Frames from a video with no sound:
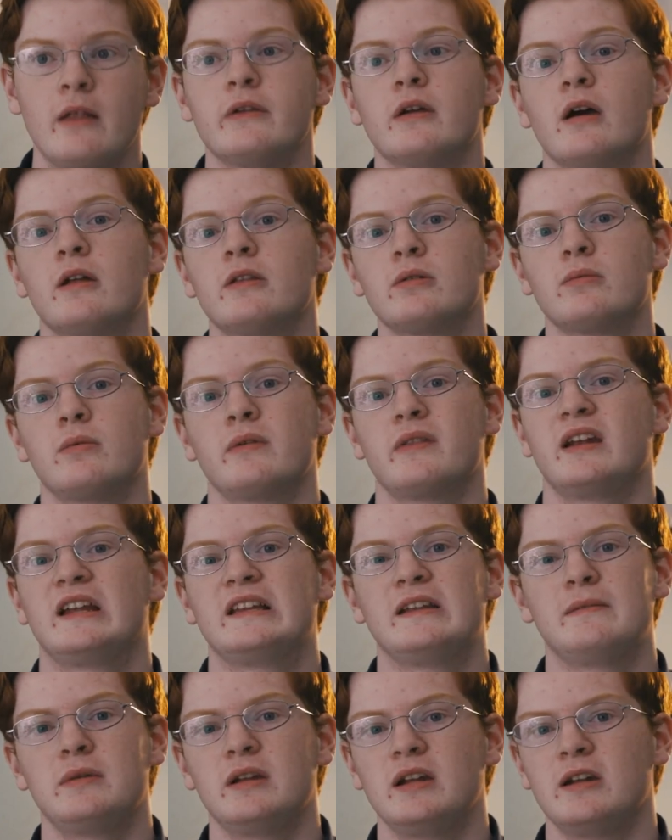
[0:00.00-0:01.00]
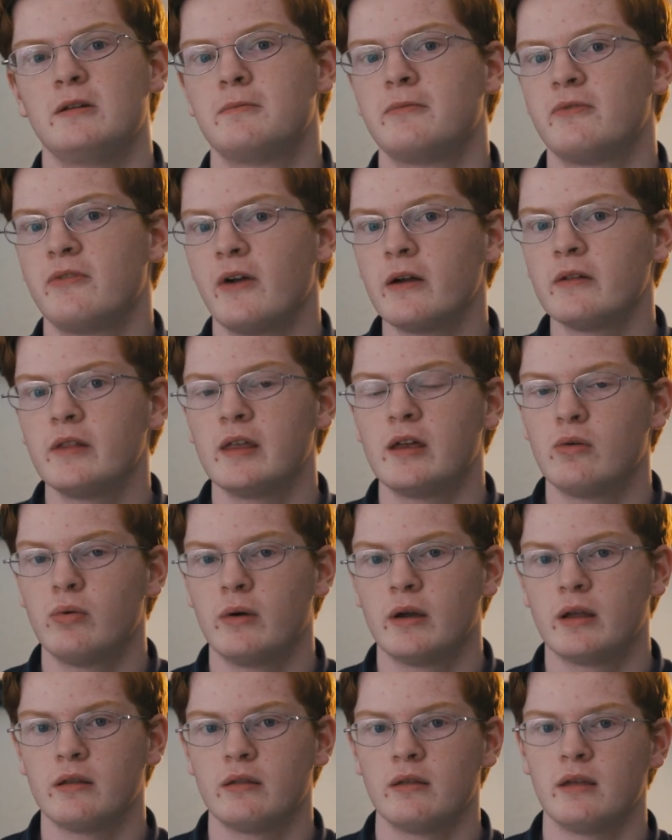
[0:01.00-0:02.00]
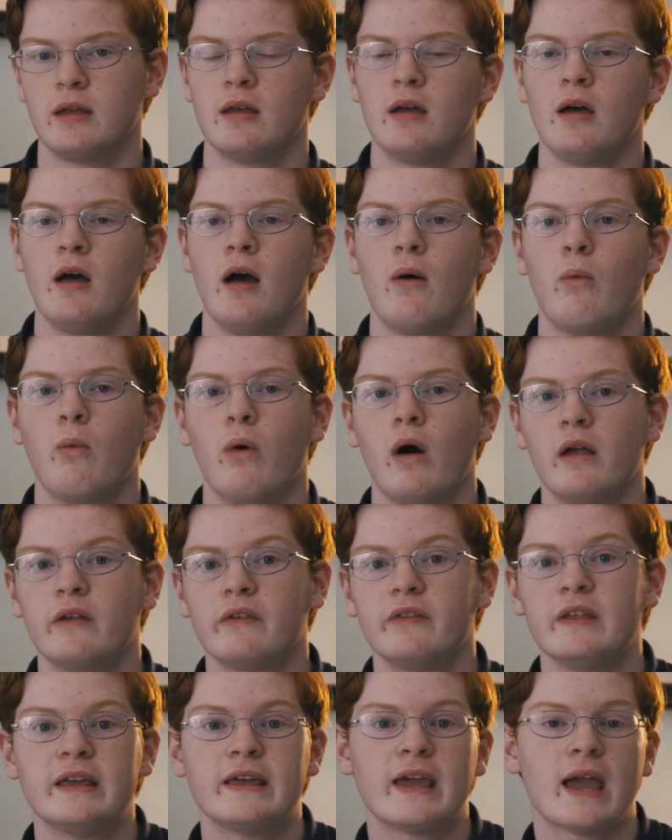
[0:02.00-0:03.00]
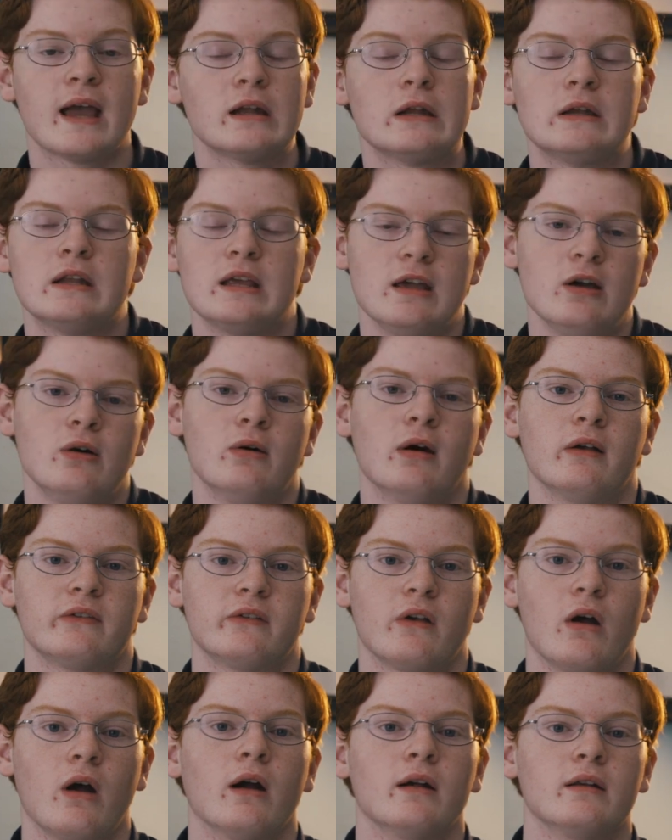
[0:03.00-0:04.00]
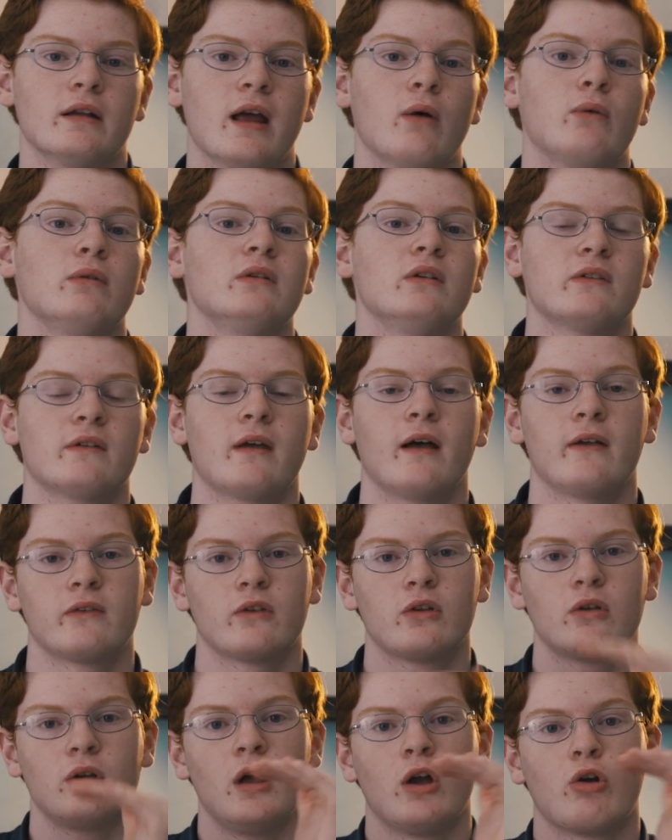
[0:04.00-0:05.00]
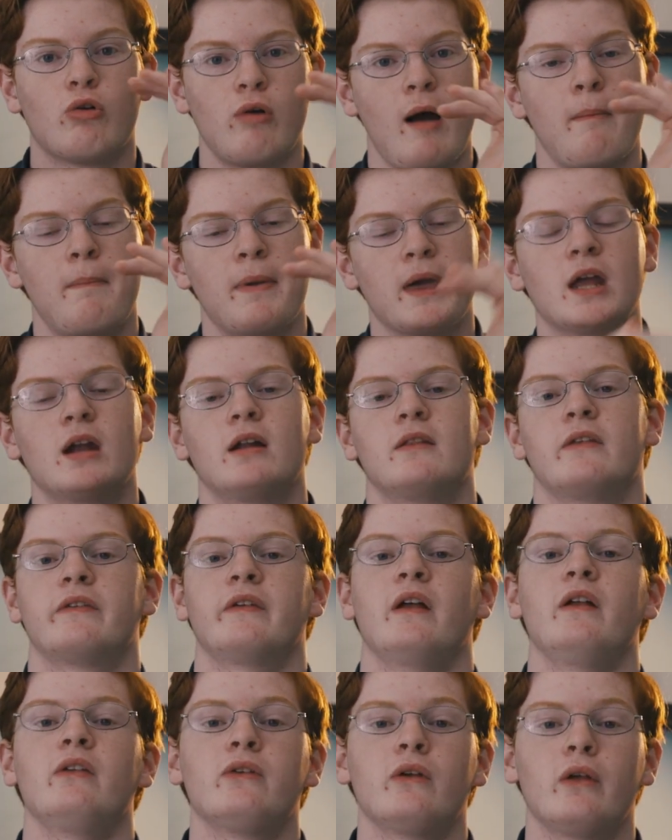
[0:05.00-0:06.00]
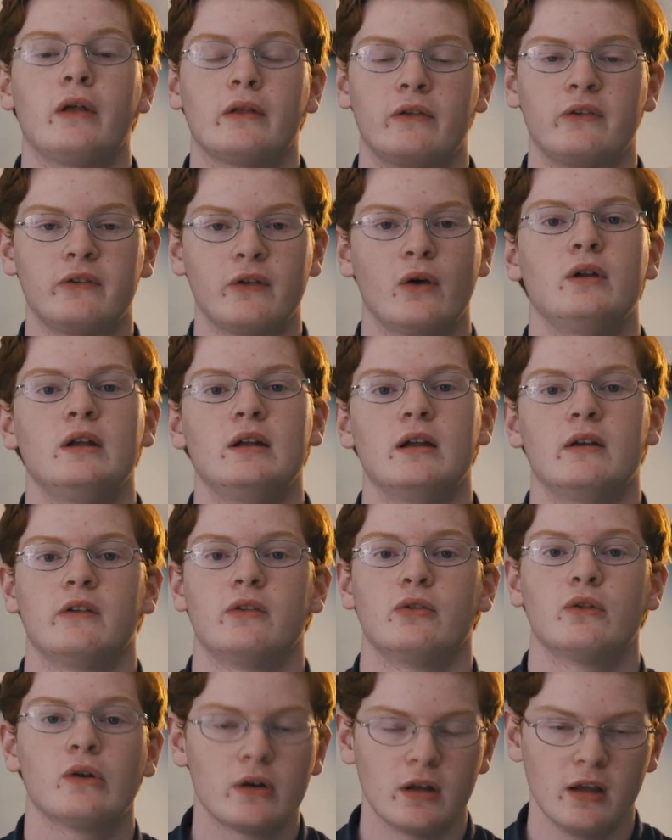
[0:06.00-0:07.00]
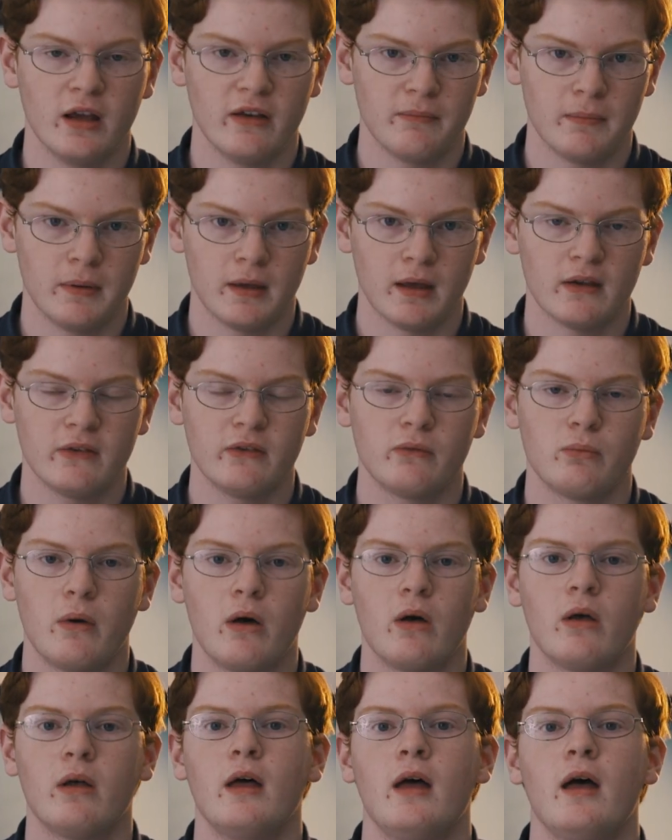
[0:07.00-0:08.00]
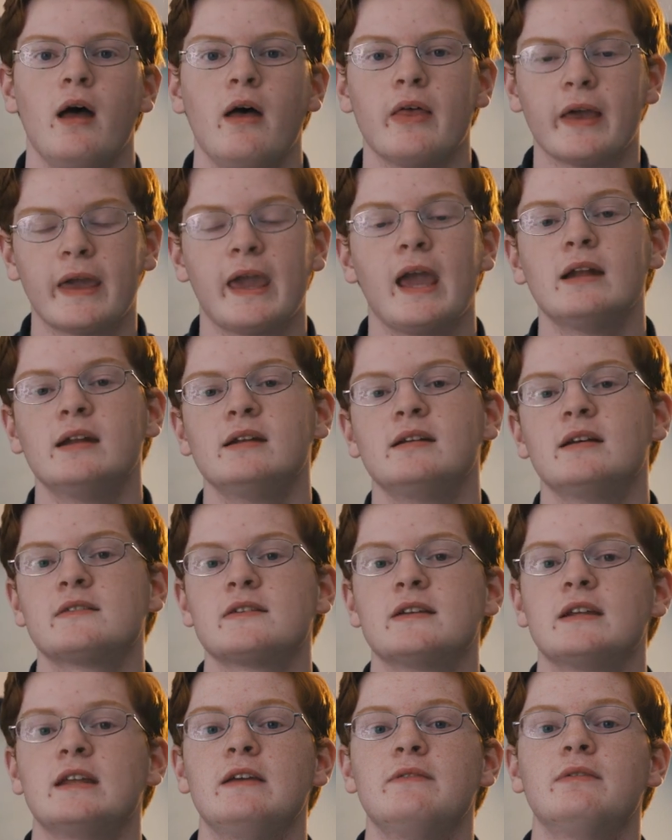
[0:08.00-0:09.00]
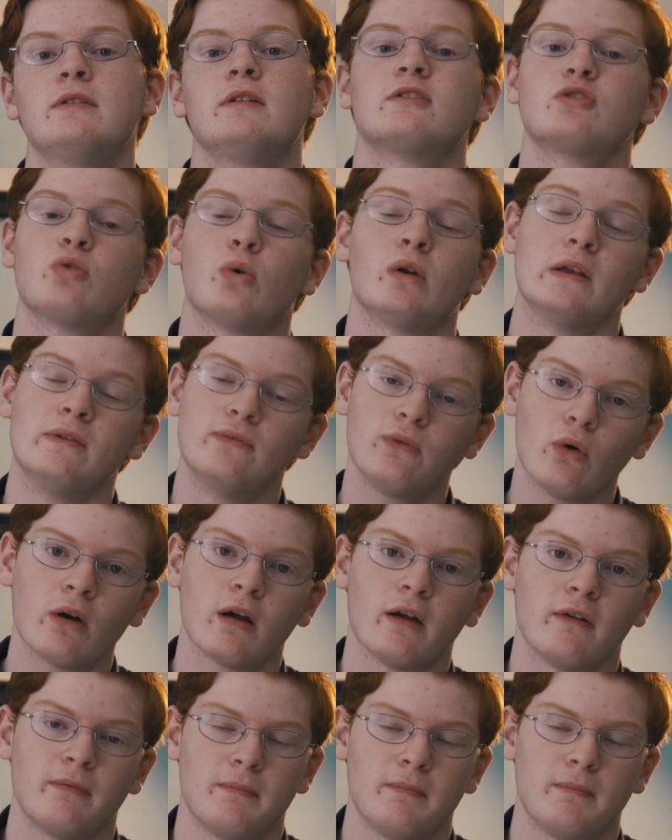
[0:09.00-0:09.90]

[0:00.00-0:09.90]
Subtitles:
The other one that I eliminated fairly quickly was the Canon EOS R. Now, we discussed cropping in on the sensor like the Sony does at 30 FPS. Well, the Canon does it even at 24